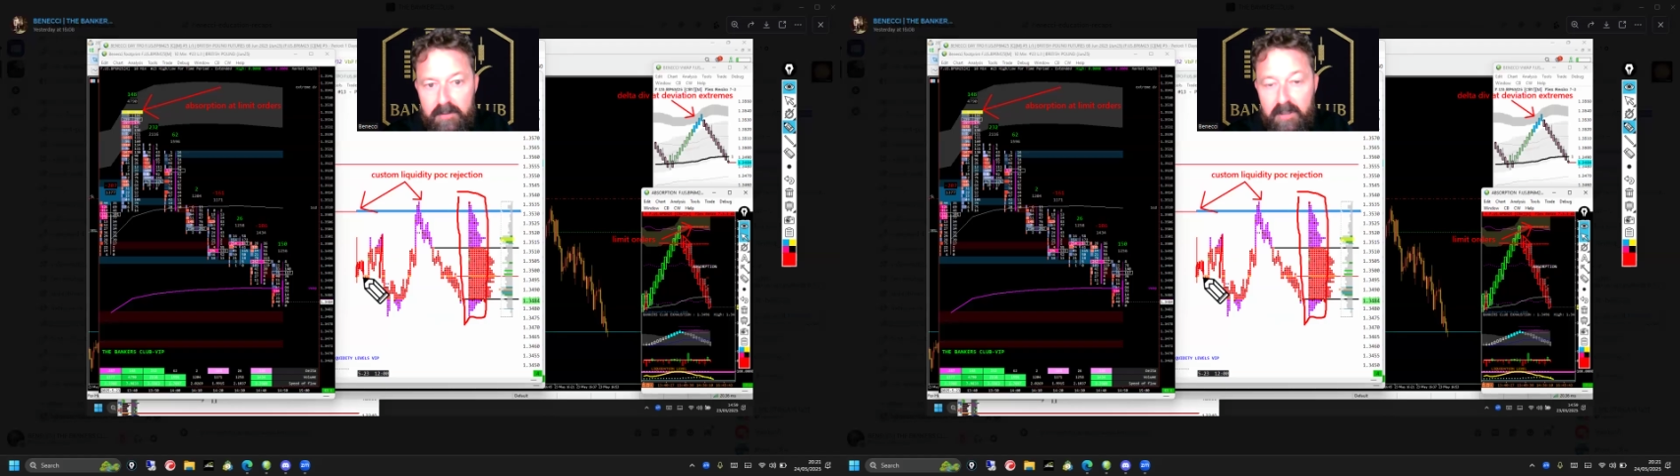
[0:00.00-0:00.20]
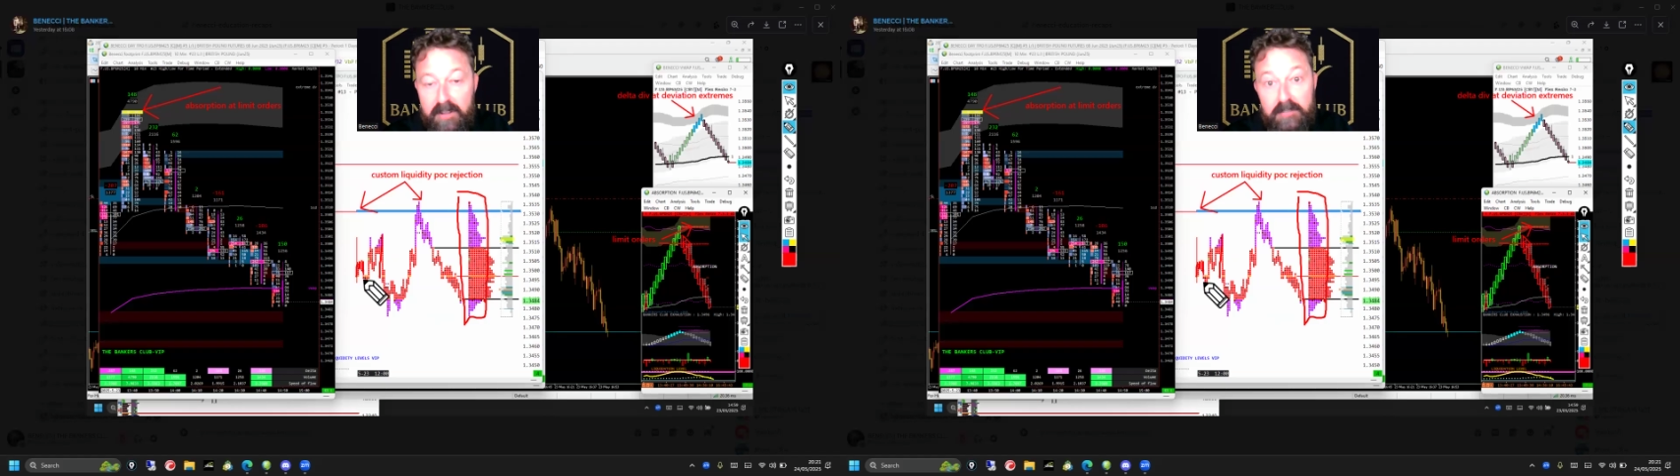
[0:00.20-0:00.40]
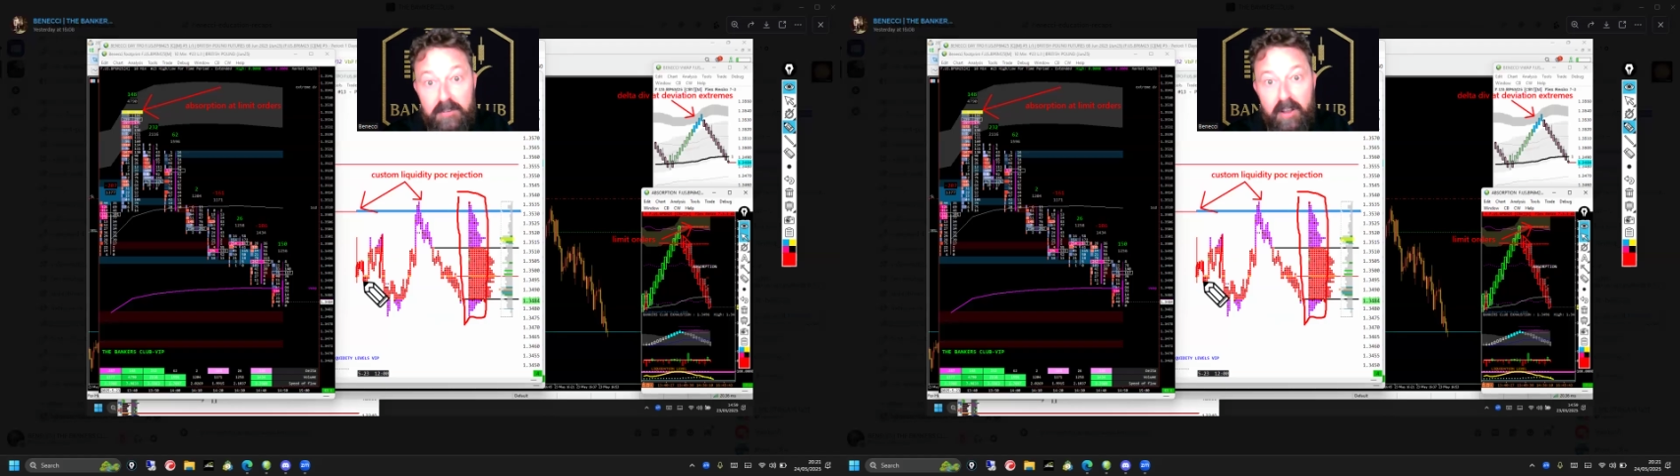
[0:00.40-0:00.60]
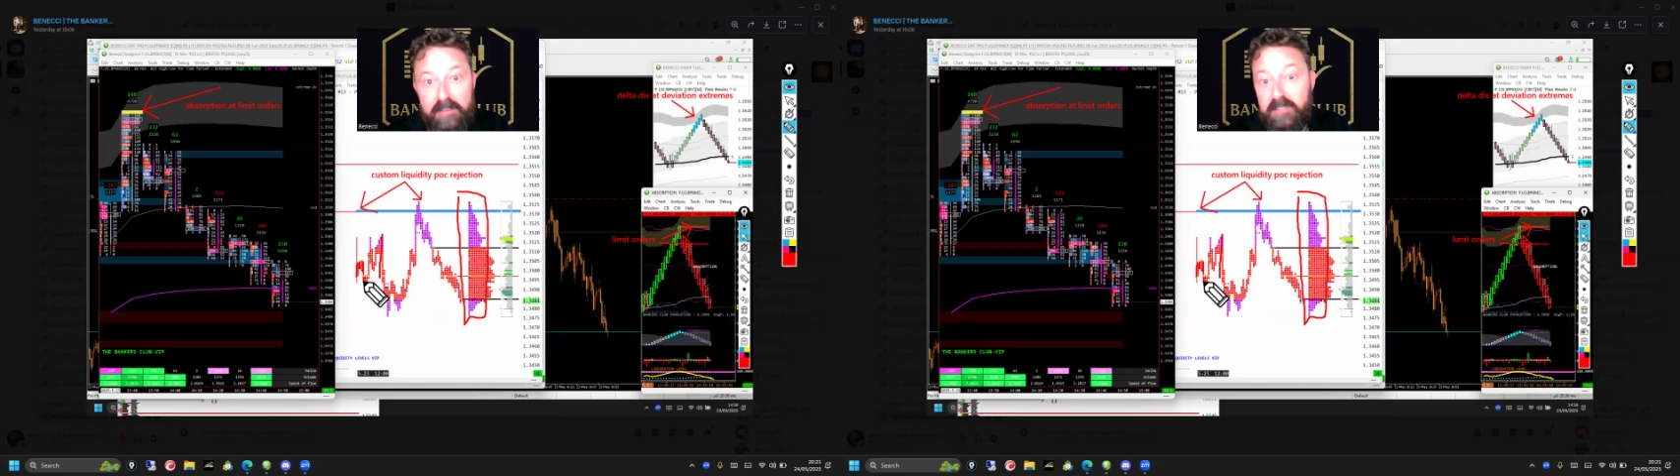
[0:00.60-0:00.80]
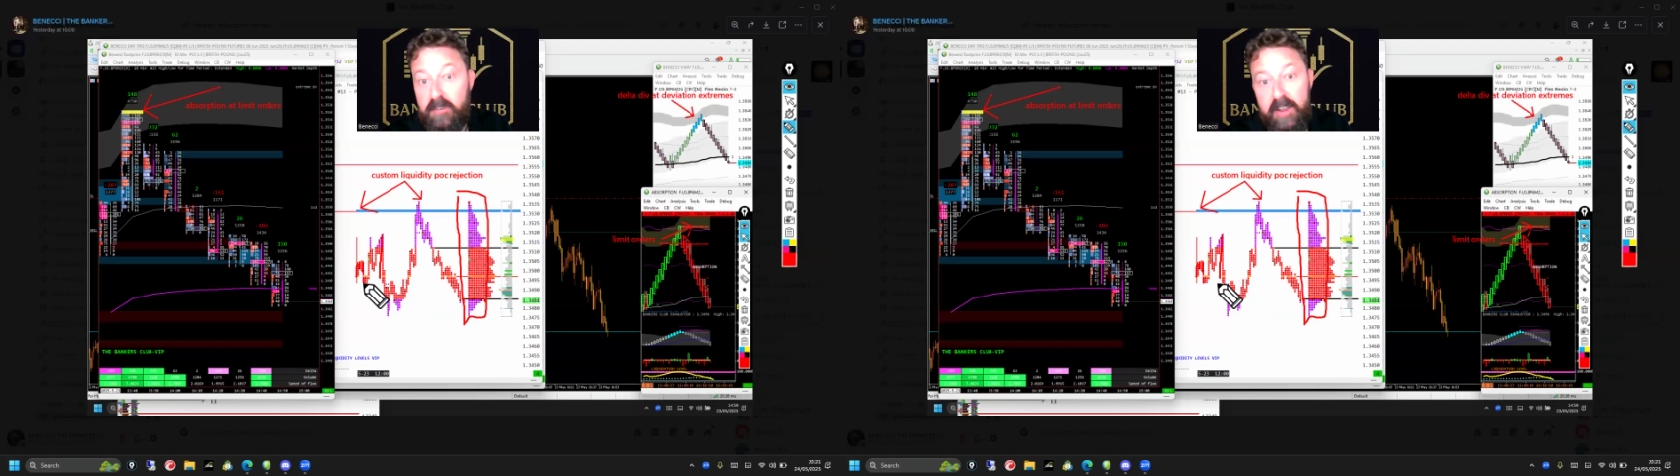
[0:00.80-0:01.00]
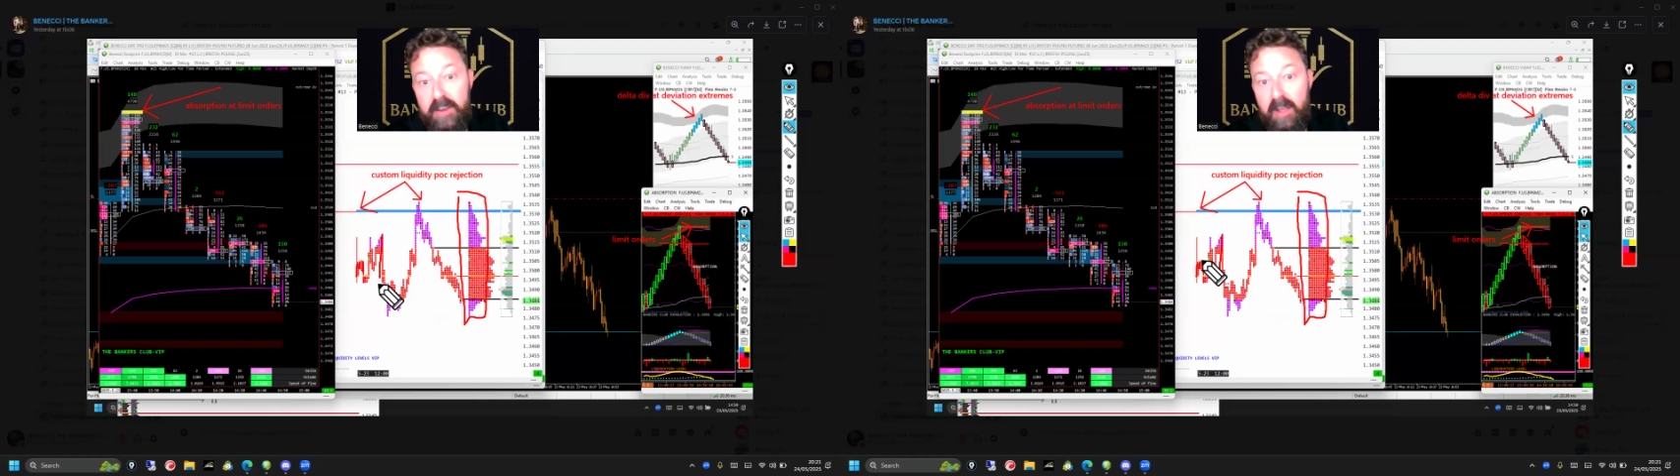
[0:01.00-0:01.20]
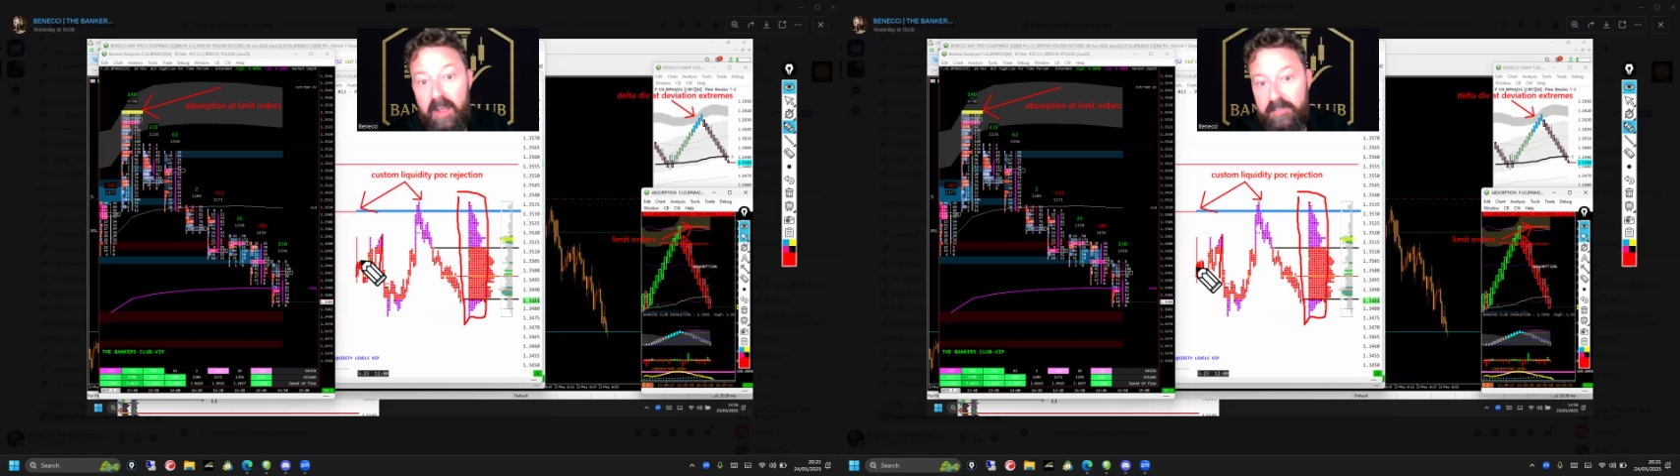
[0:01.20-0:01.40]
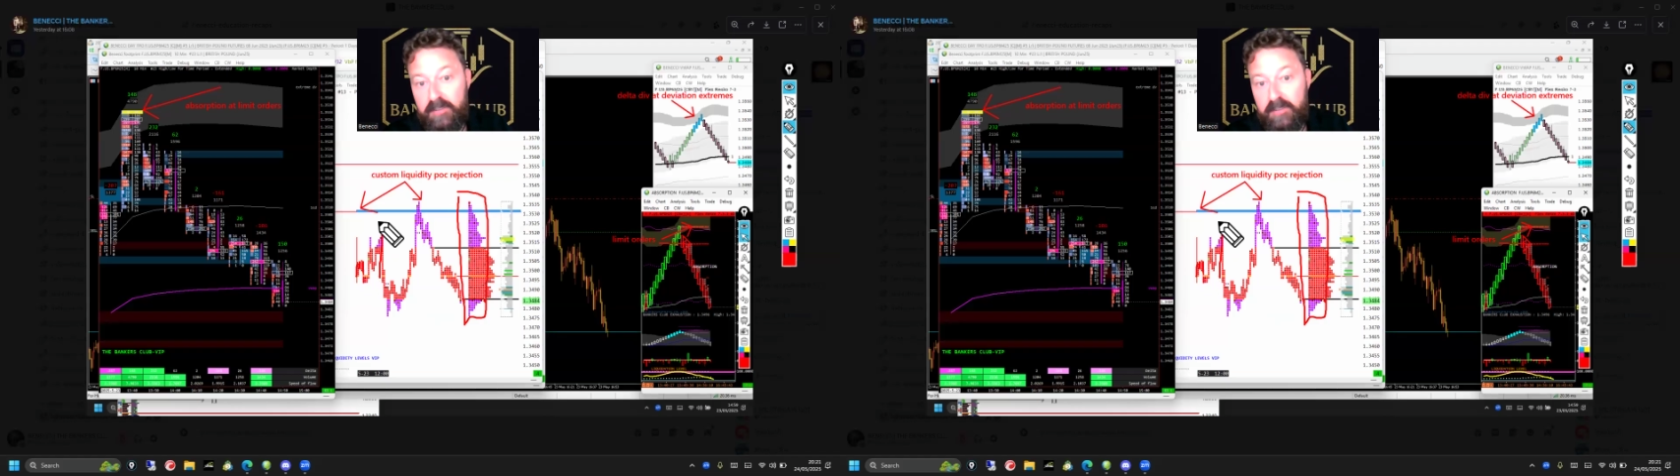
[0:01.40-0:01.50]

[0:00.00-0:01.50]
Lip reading: So that's like just looking,